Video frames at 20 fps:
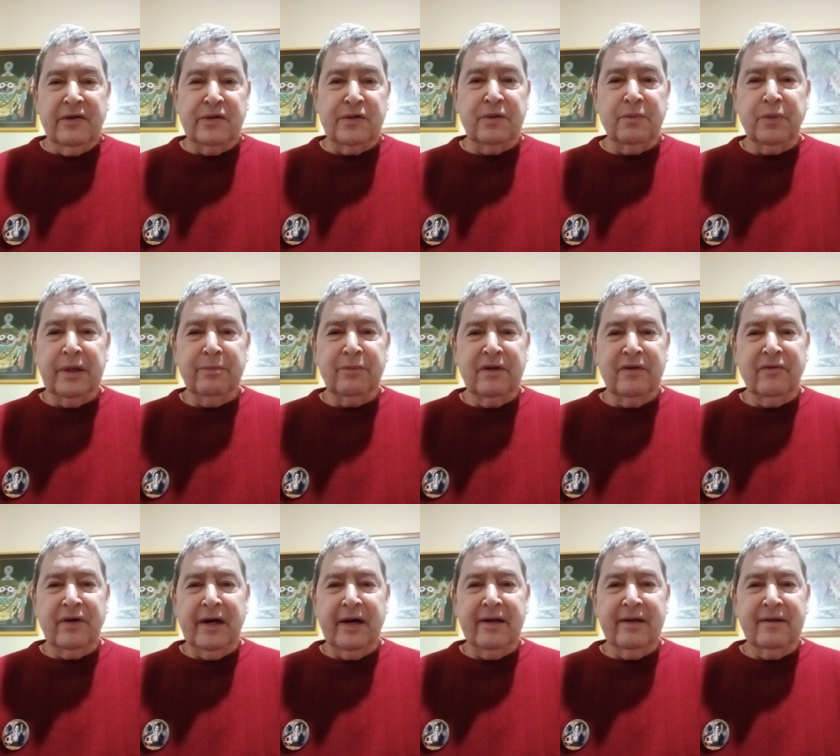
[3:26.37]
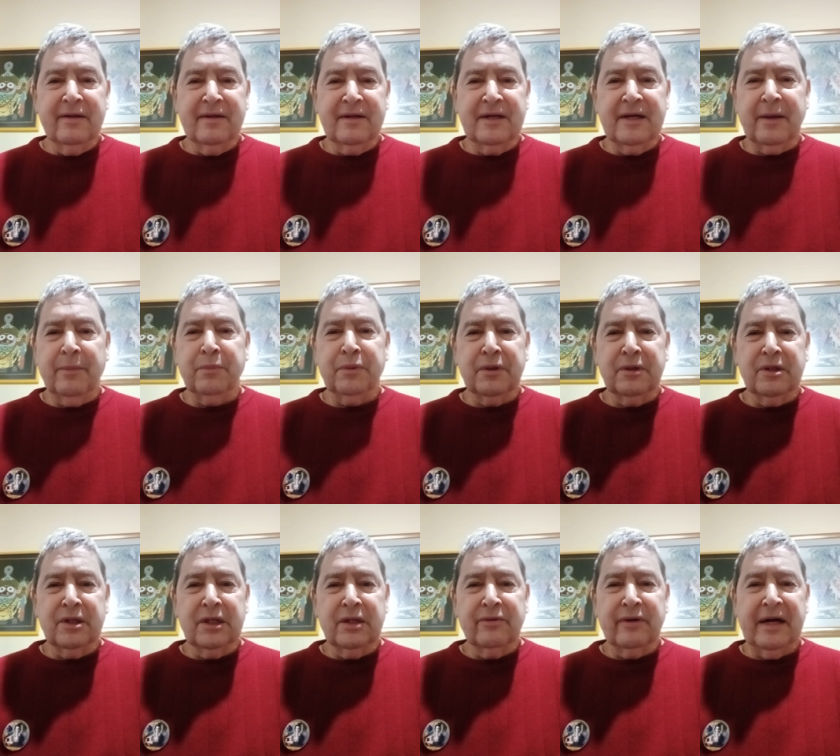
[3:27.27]
supreme divine
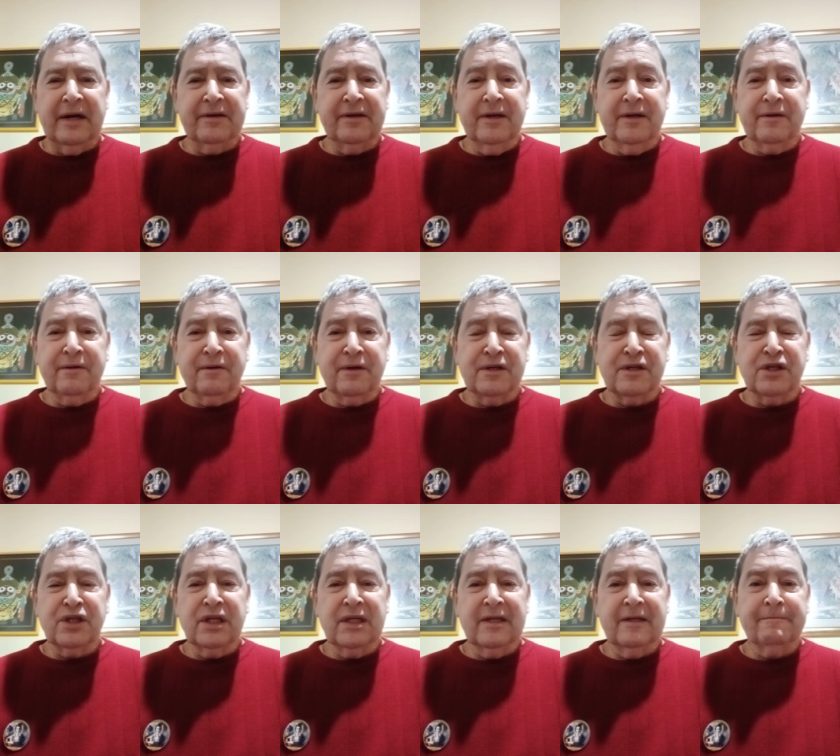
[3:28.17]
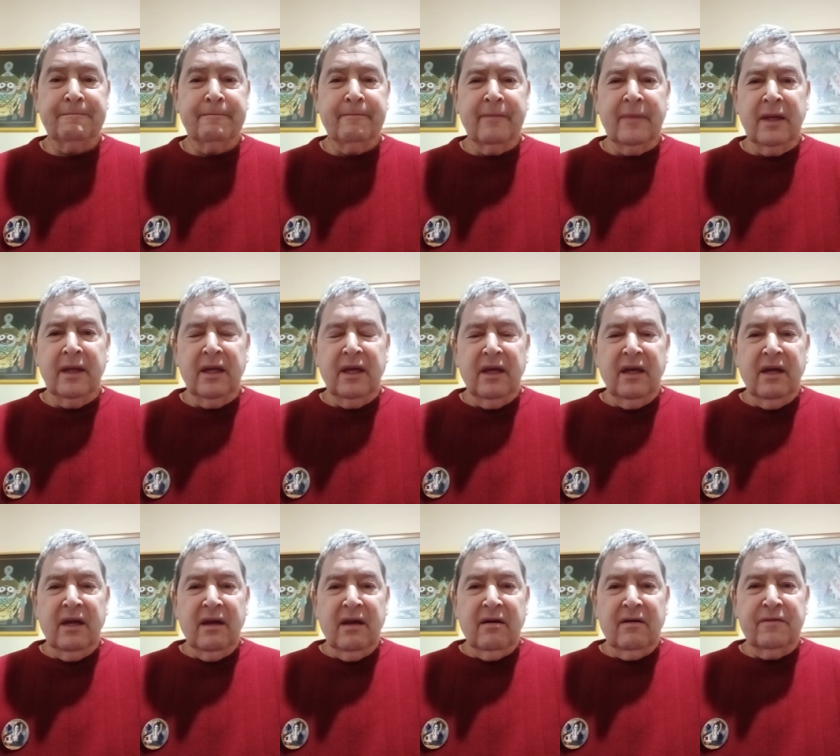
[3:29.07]
couple Radha and Krishna
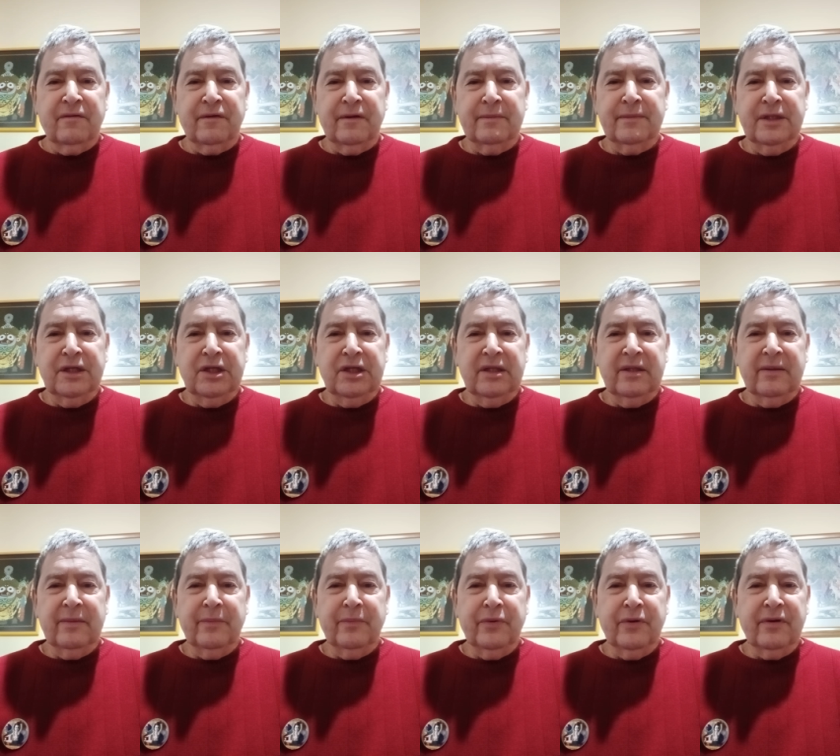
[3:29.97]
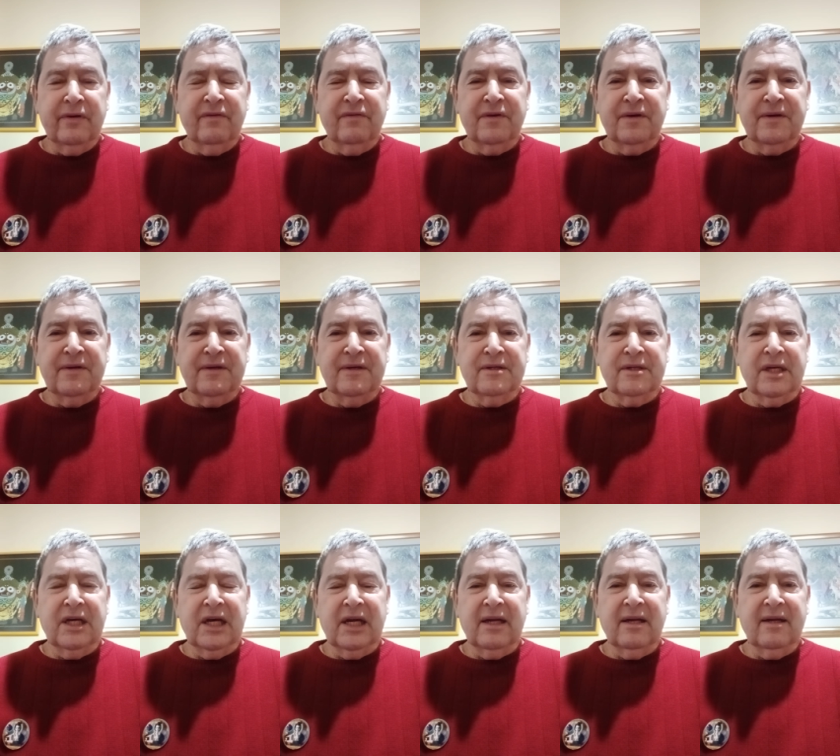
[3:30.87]
from the pure
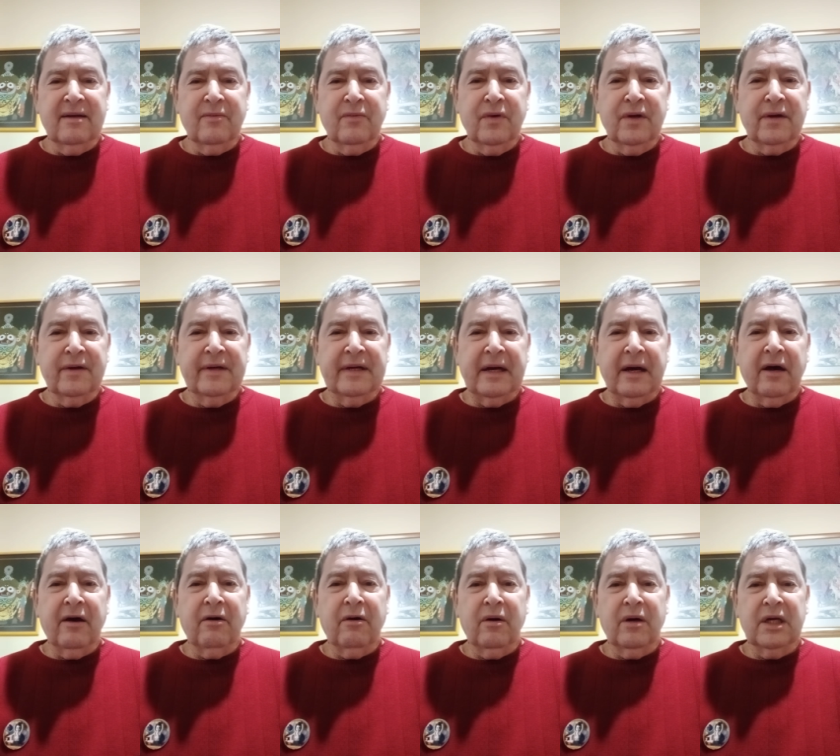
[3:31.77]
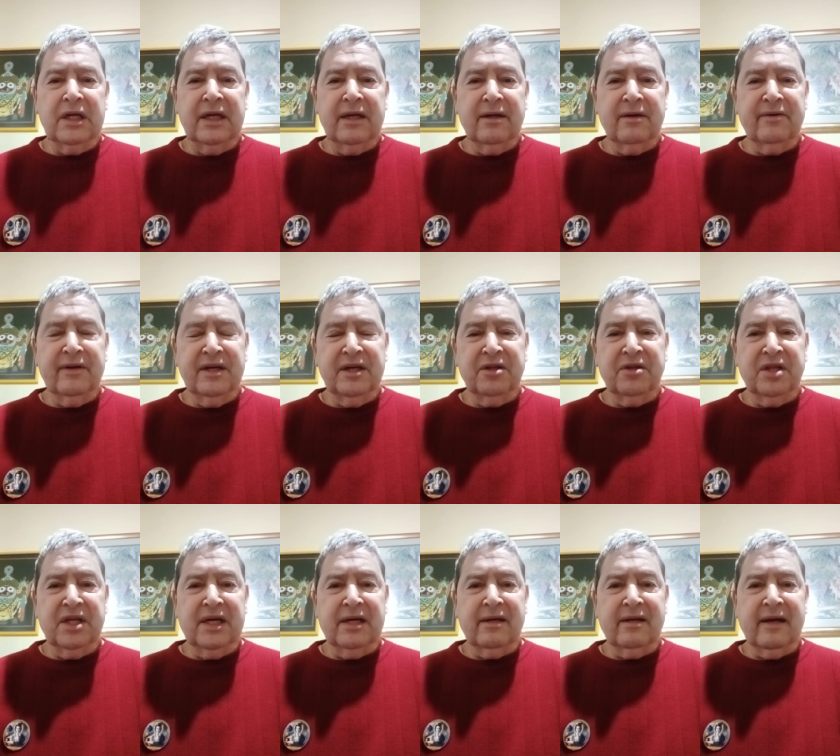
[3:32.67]
devotees, and we are now
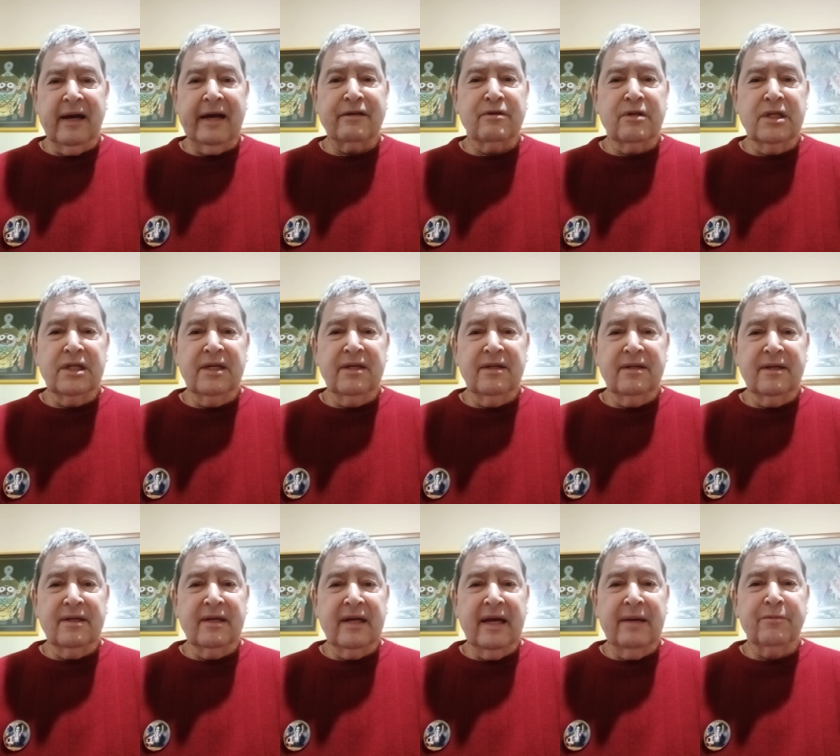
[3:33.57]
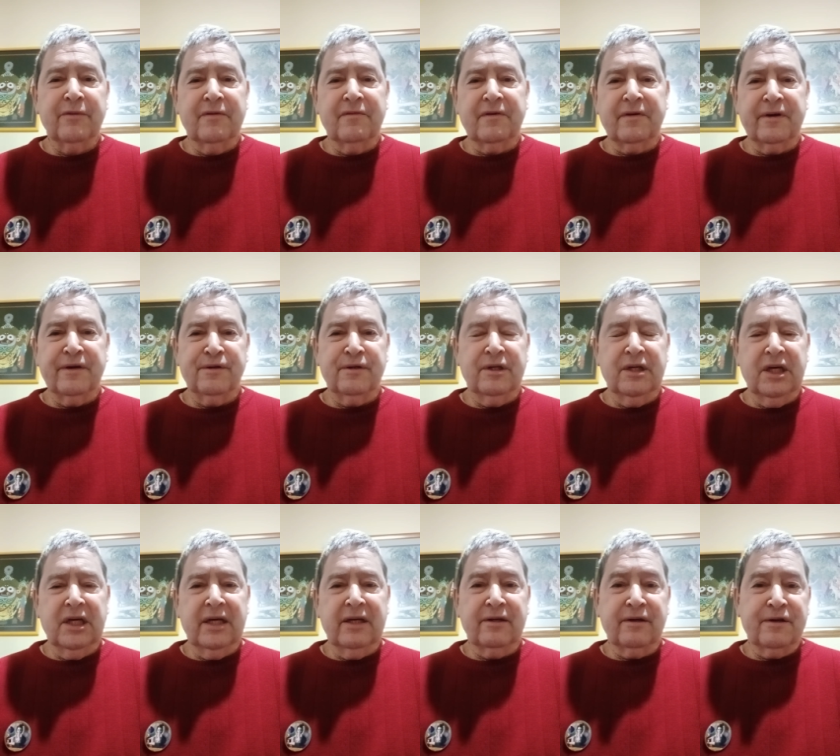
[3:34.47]
hearing that actually the name of
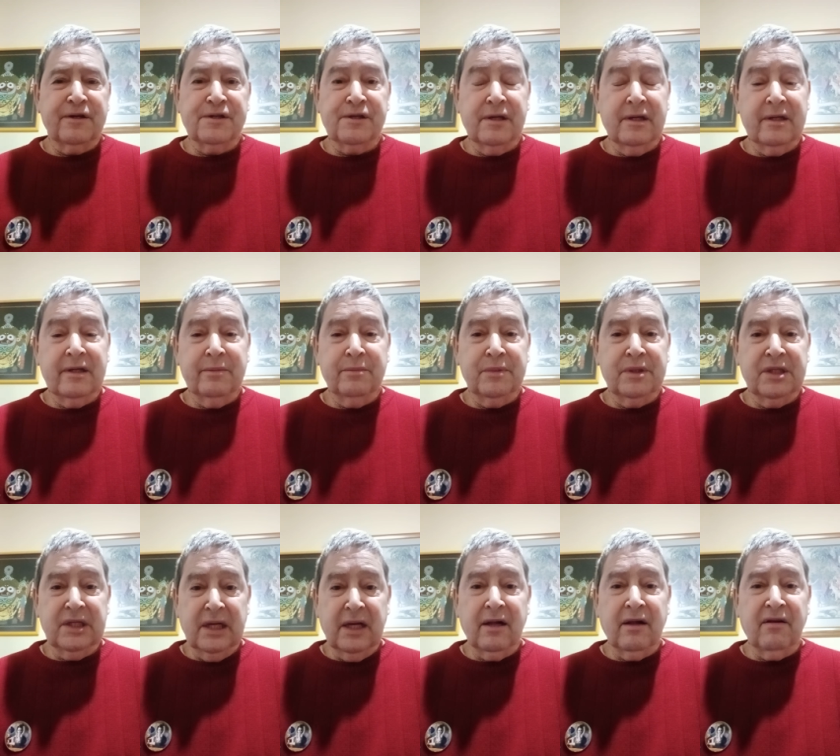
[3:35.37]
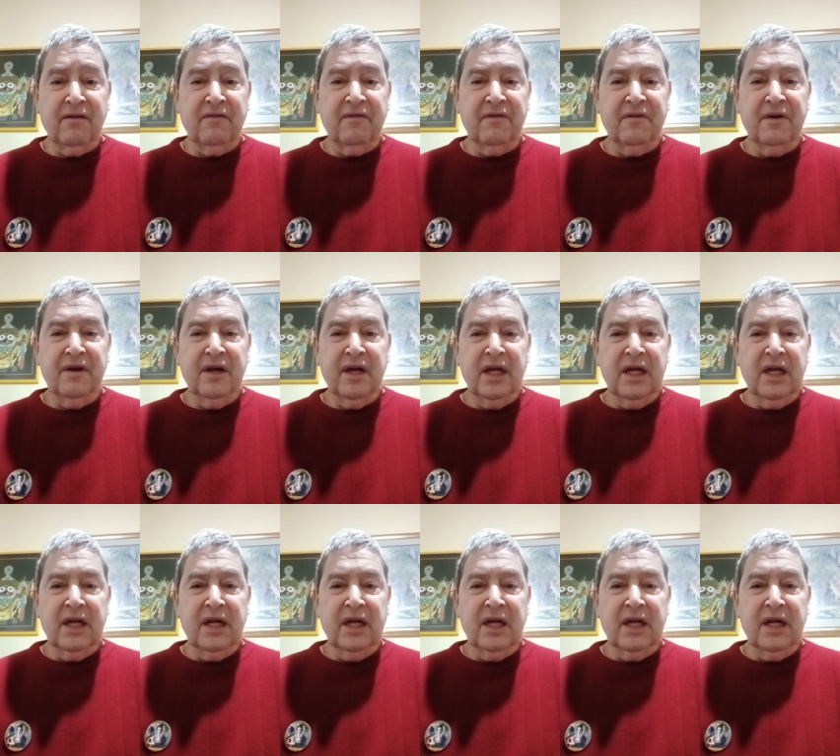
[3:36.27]
Krishna and Krishna himself